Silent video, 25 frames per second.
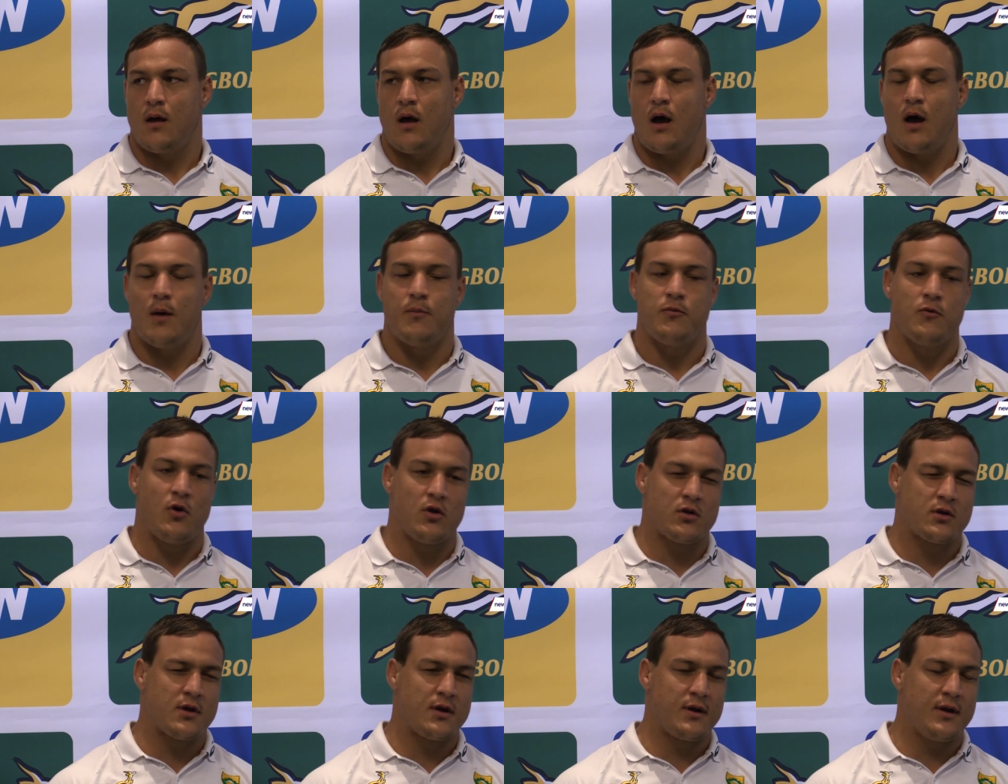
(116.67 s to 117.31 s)
I'm
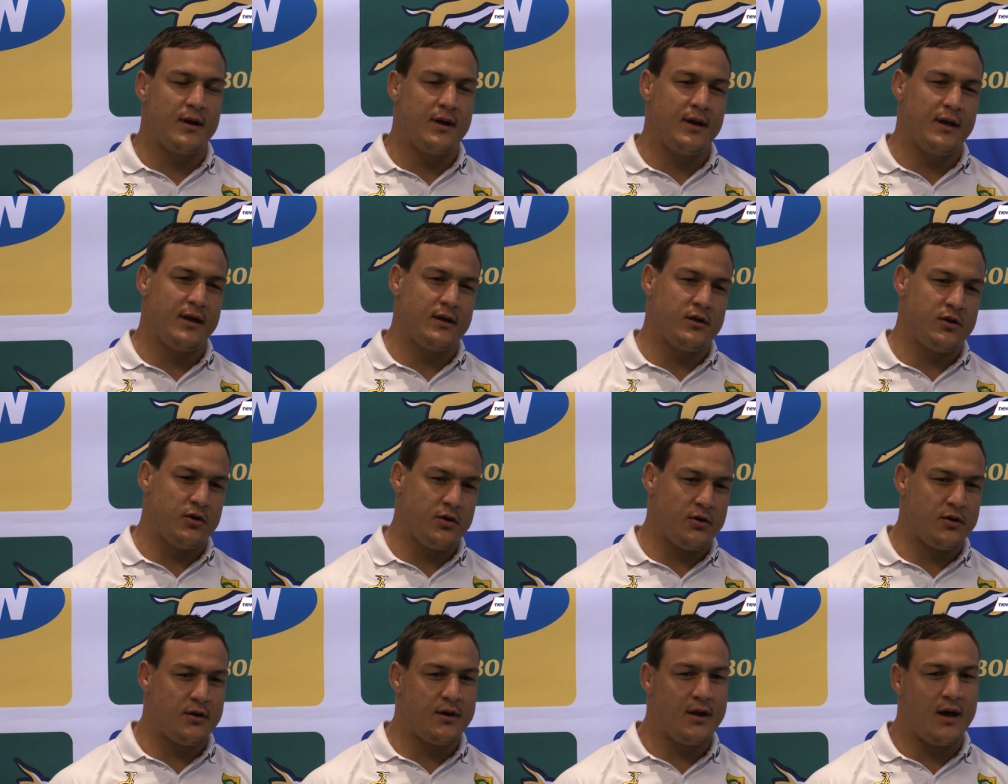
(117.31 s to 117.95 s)
not going to
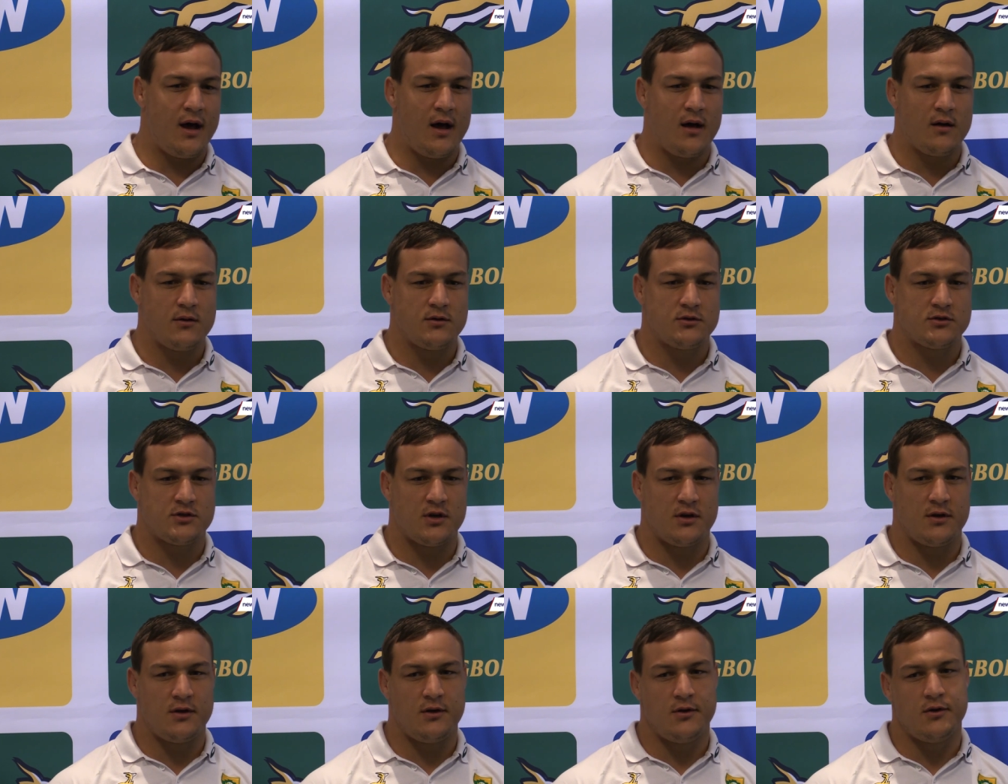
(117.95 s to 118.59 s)
let you down,
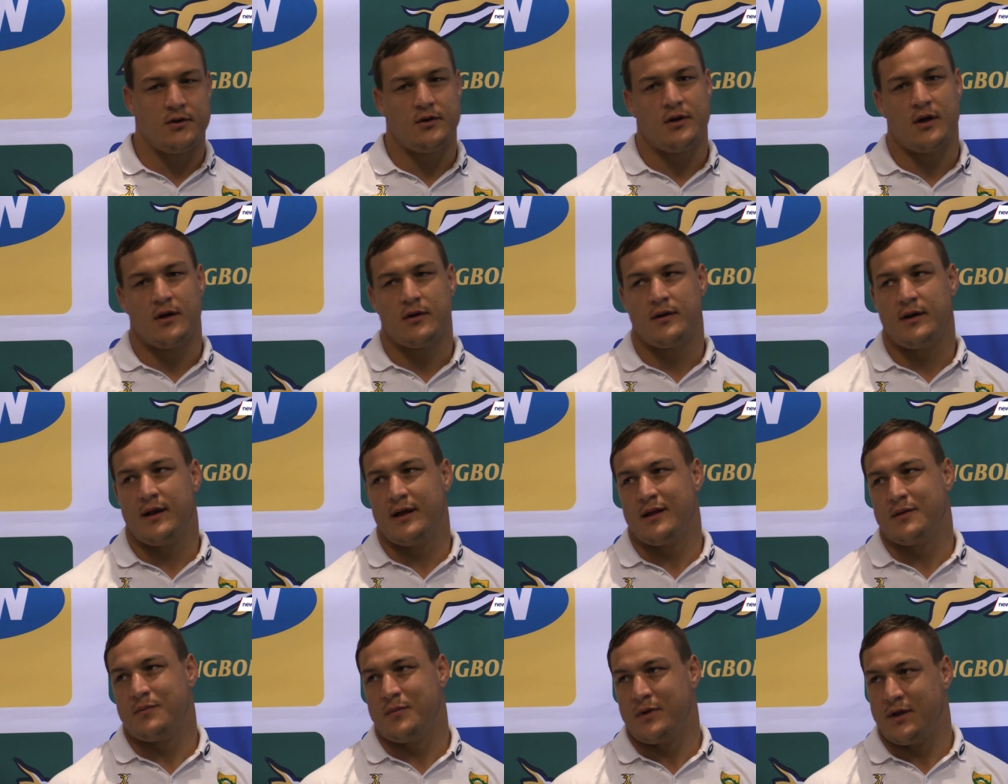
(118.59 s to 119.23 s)
so you don't
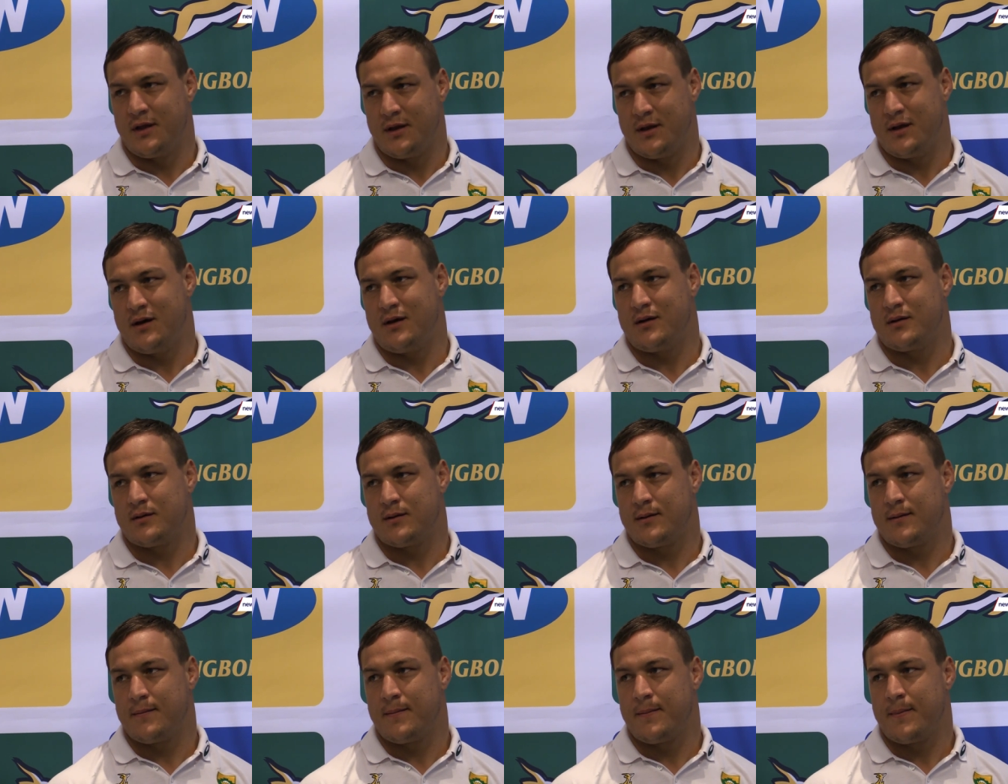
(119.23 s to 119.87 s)
let me
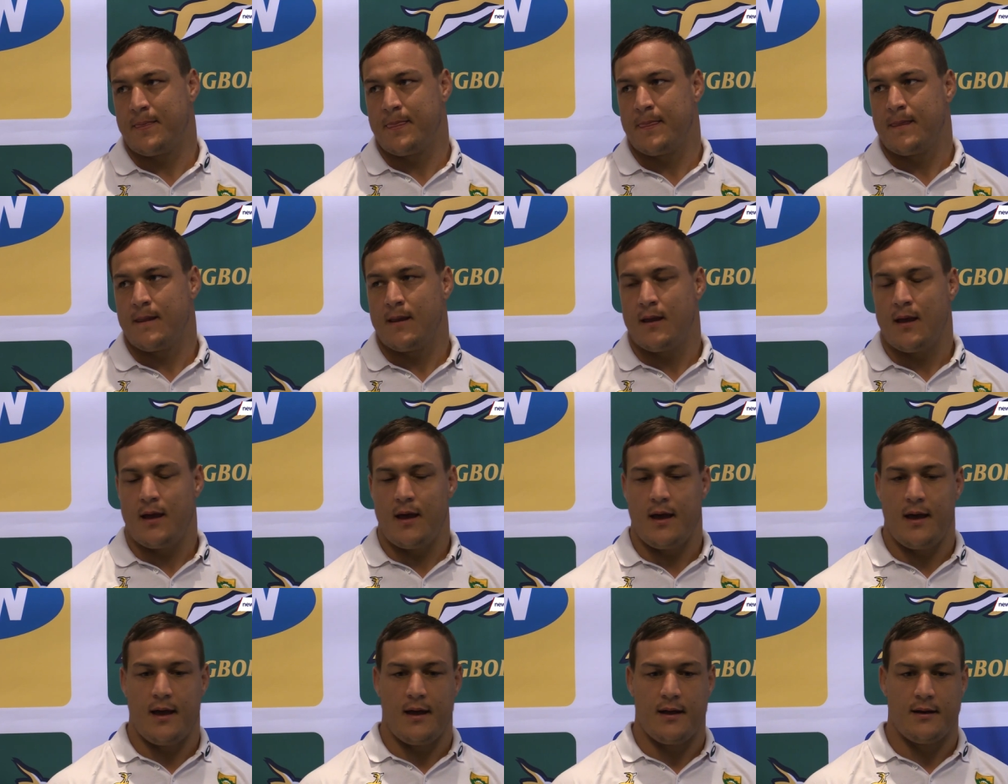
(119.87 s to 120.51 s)
down.
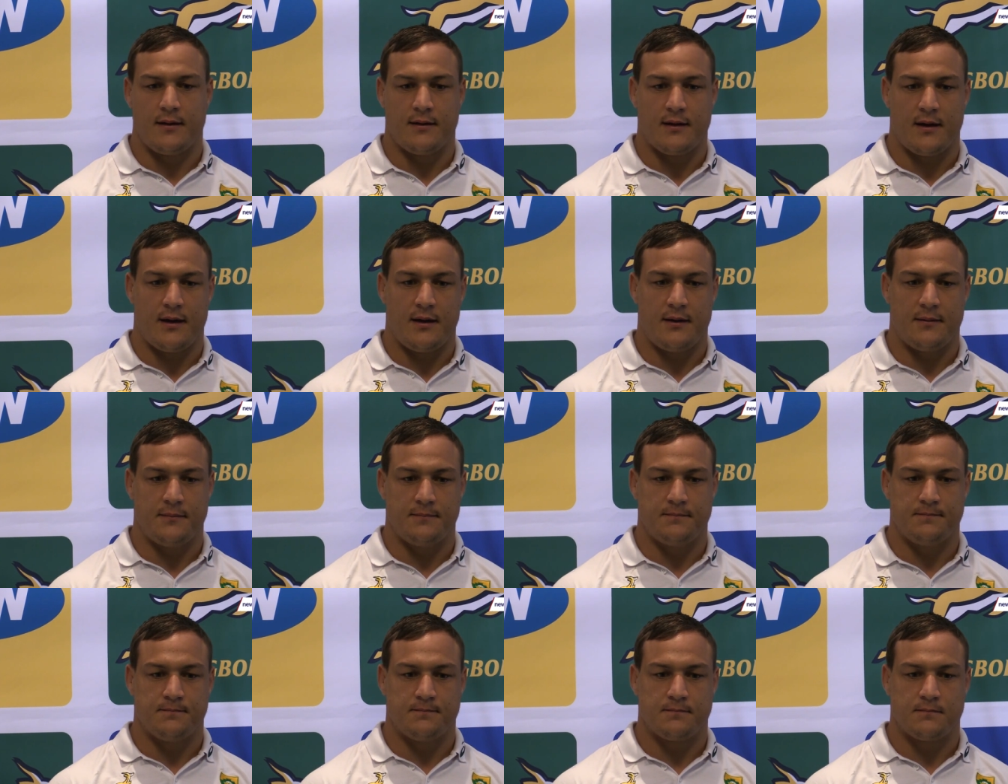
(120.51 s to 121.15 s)
And
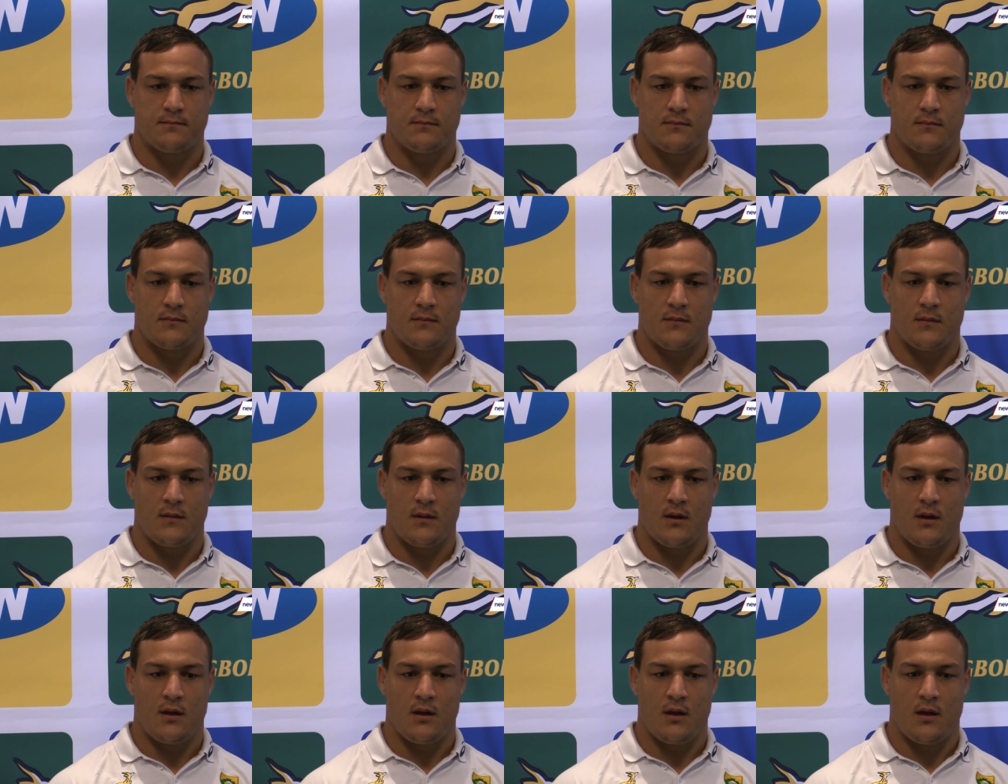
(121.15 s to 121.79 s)
um,
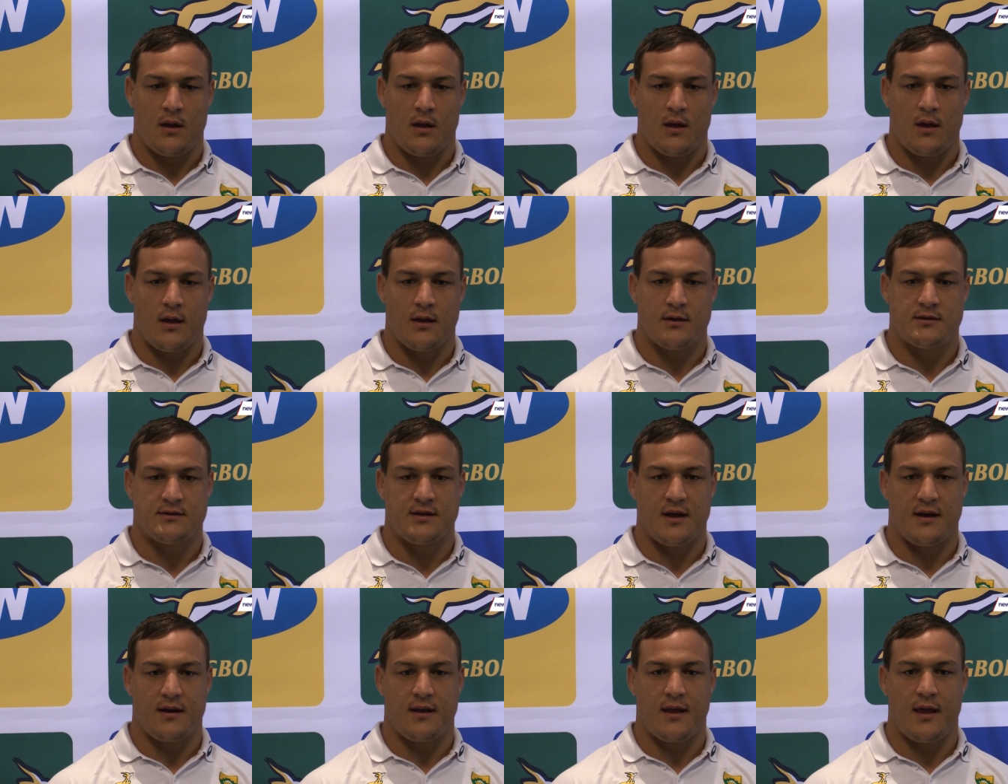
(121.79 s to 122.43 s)

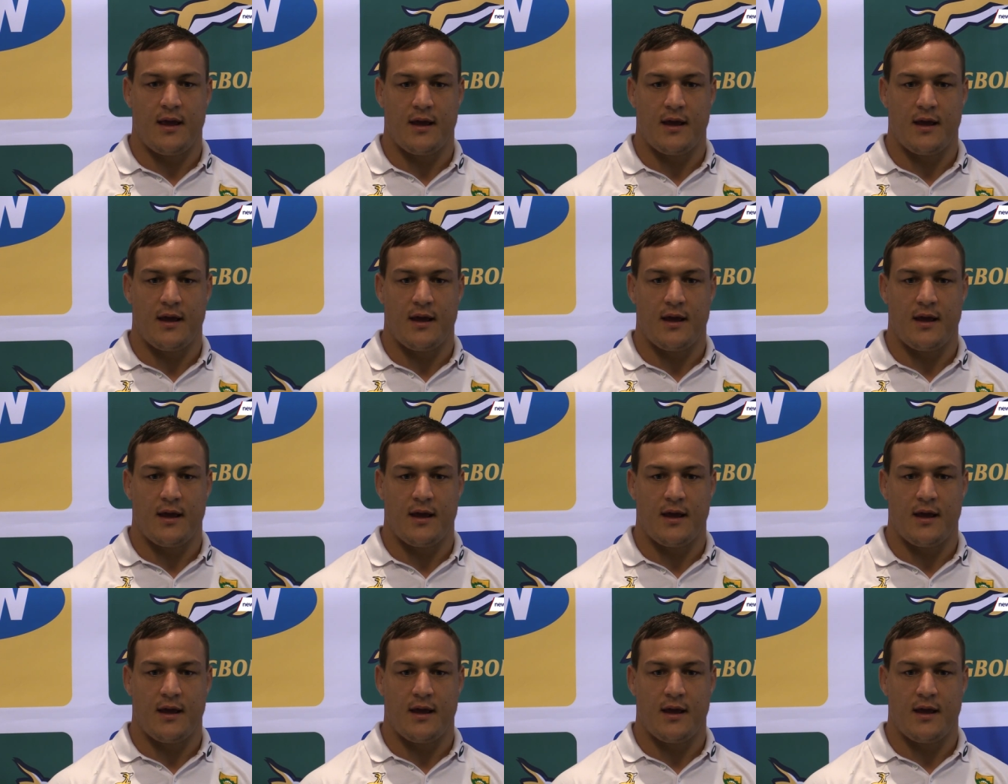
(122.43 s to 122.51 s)
it's that